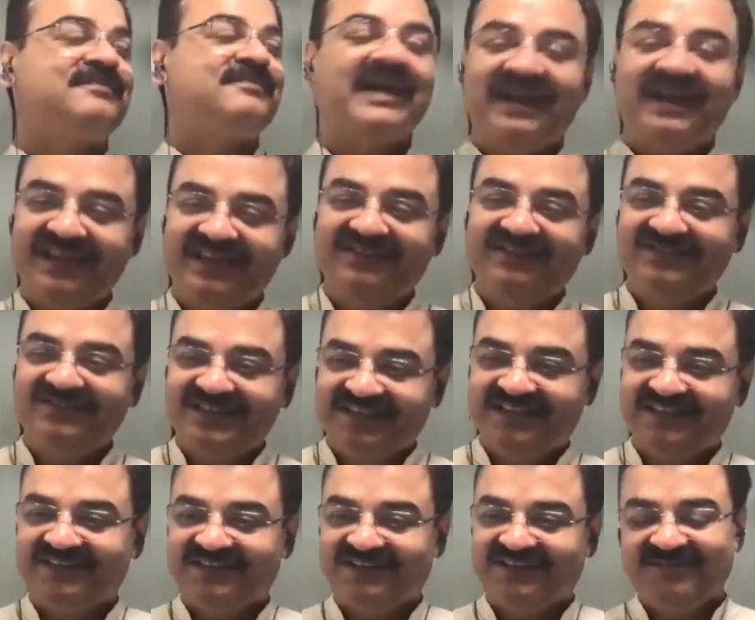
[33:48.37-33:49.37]
I have
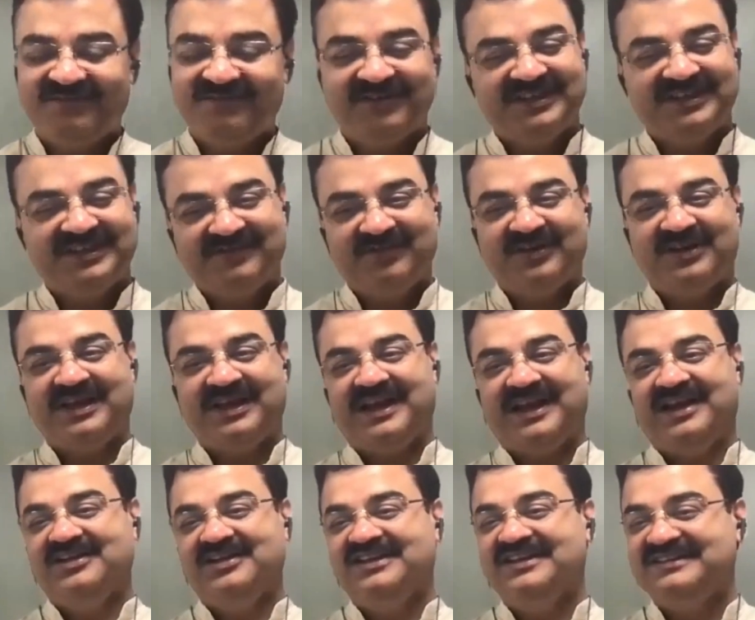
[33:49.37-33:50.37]
seen, okay, for the
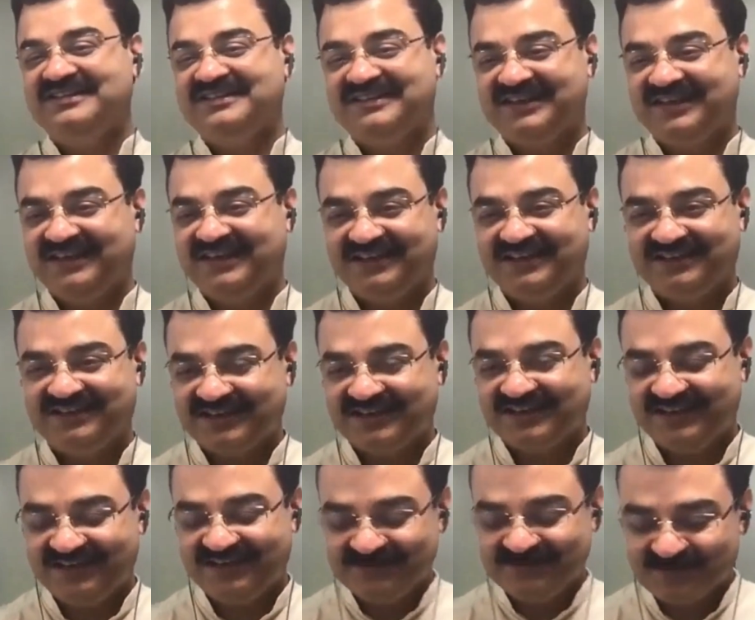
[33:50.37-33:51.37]
audience sake,
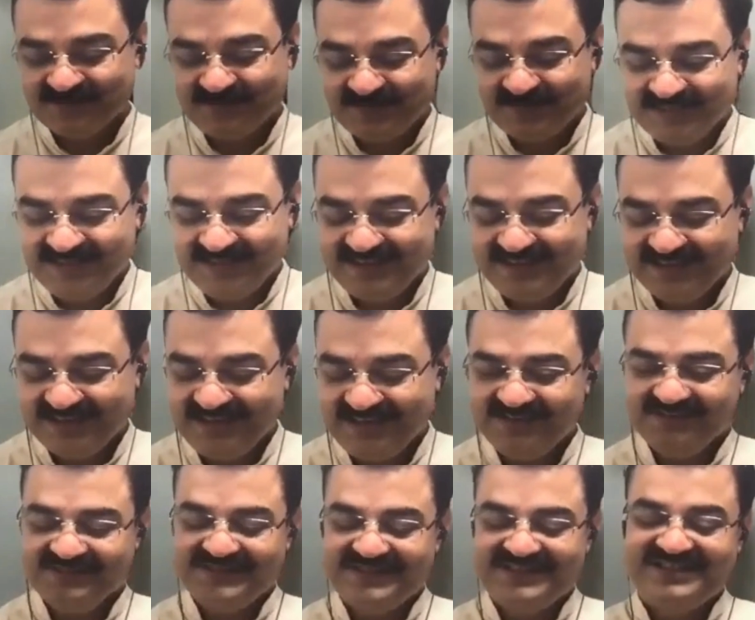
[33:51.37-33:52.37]
okay, can
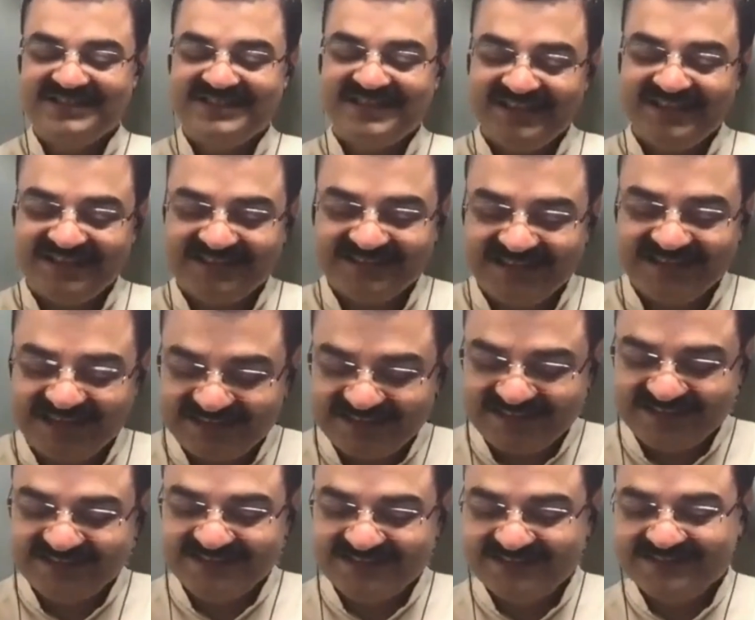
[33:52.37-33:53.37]
you share that,
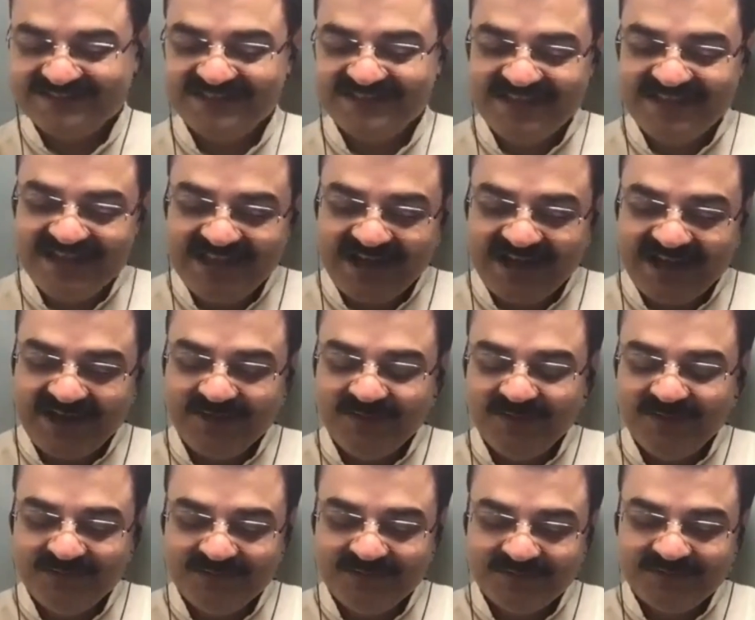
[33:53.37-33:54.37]
yes,
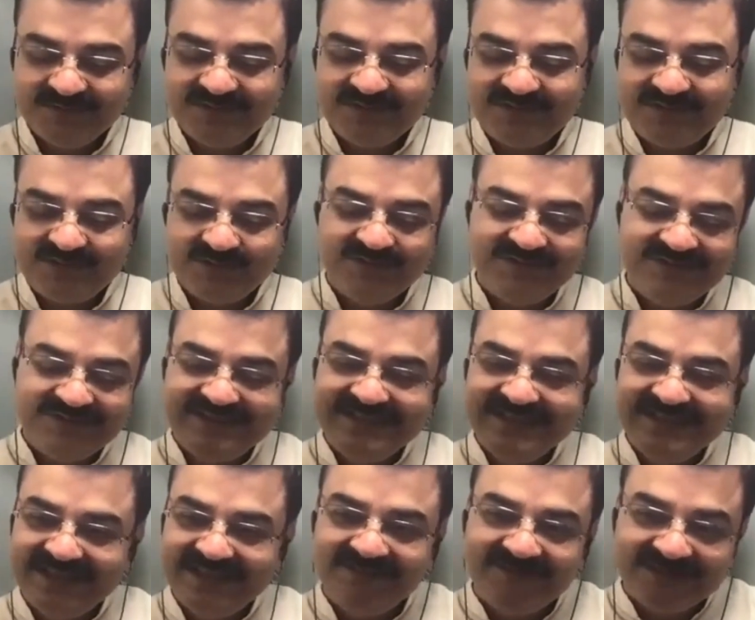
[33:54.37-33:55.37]
how to
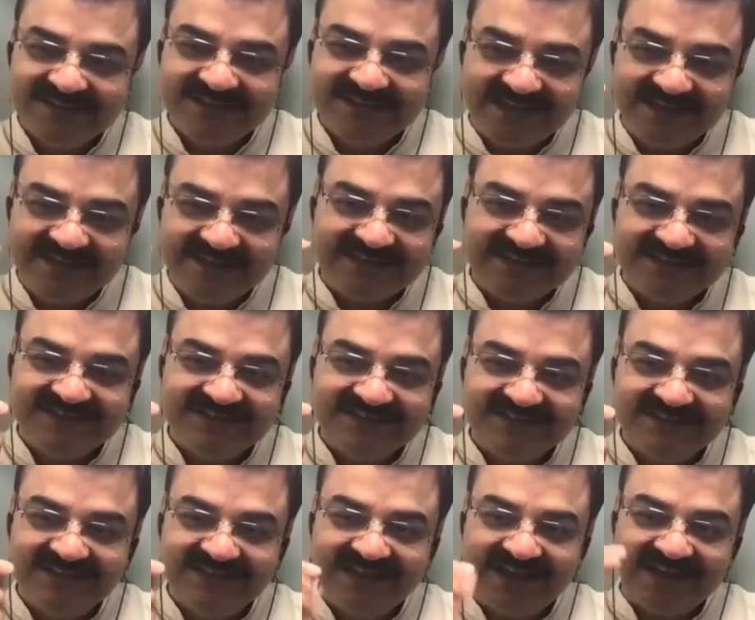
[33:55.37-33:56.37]
deal with that
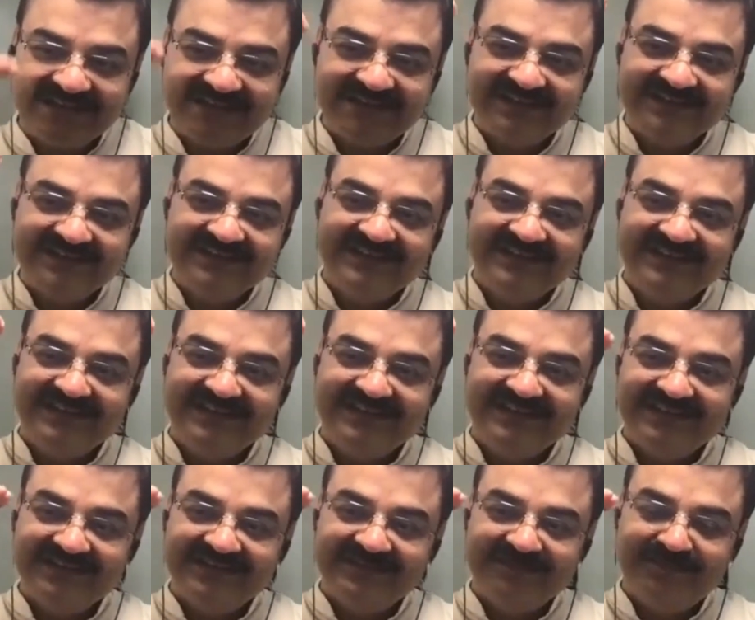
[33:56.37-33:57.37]
tussle at the
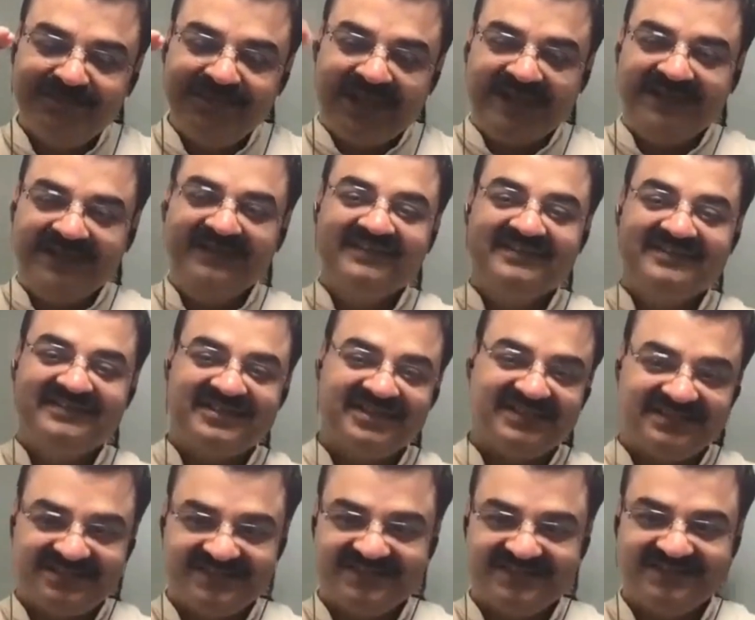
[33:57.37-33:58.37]
planning
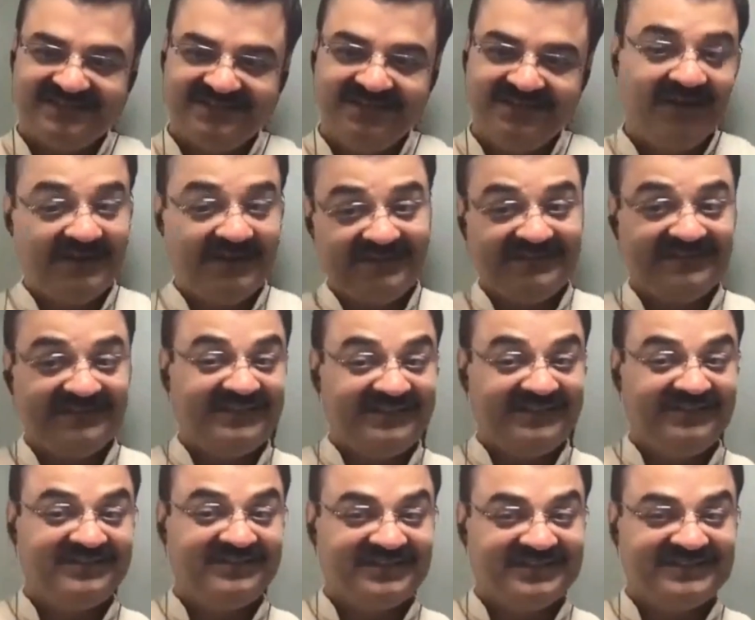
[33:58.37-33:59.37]
stage, not at the
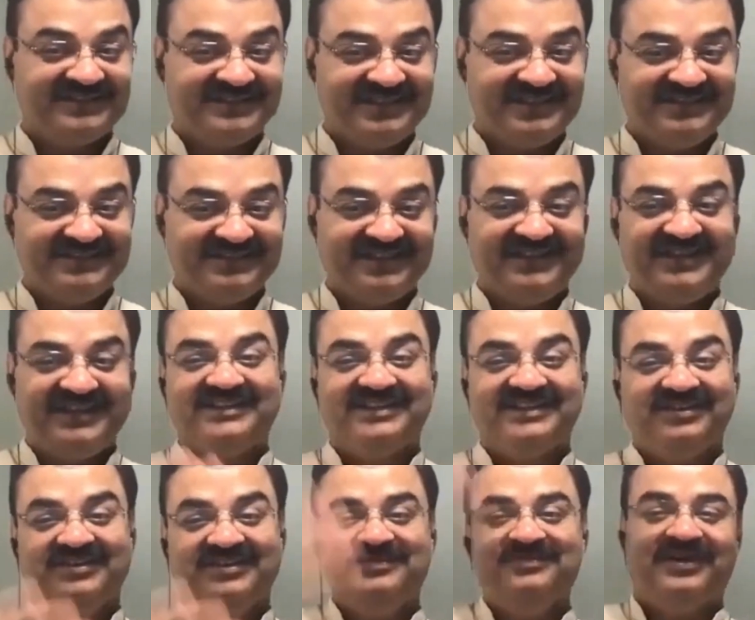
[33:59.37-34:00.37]
execution stage, okay, that's the
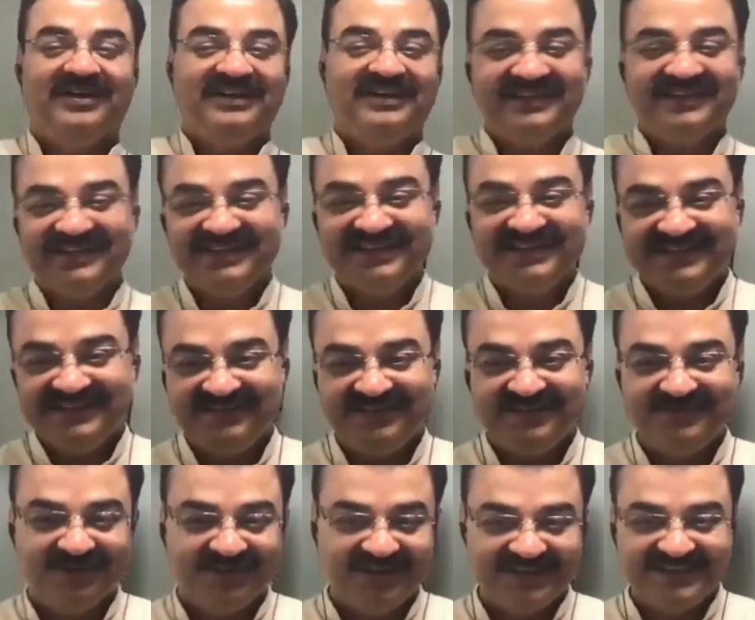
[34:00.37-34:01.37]
whole
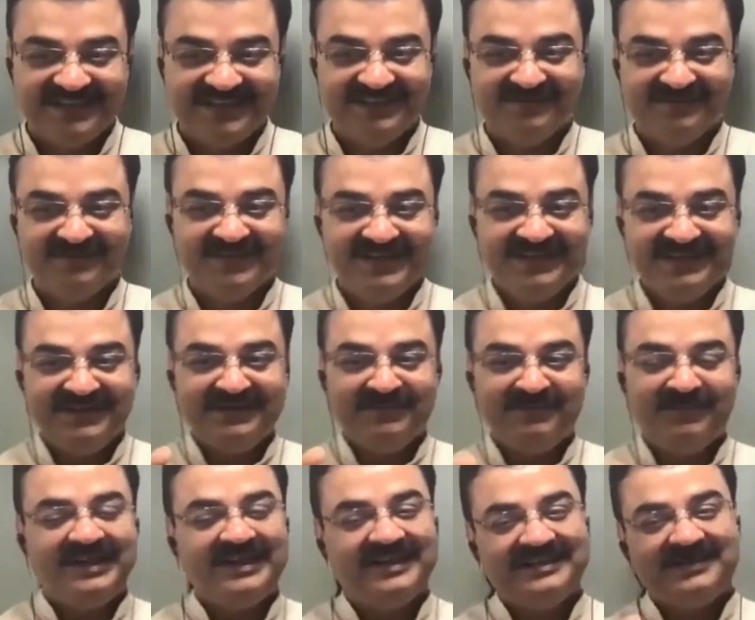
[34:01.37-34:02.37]
different ball game.
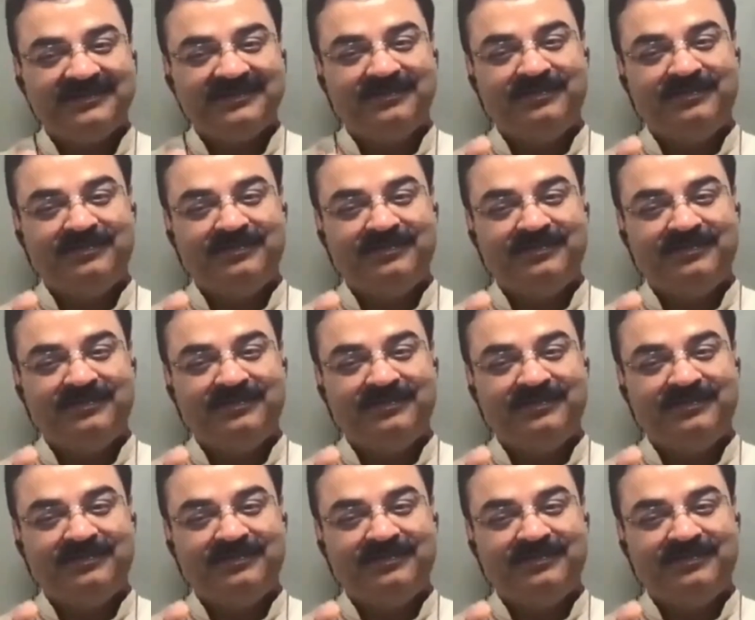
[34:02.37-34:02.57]
But at the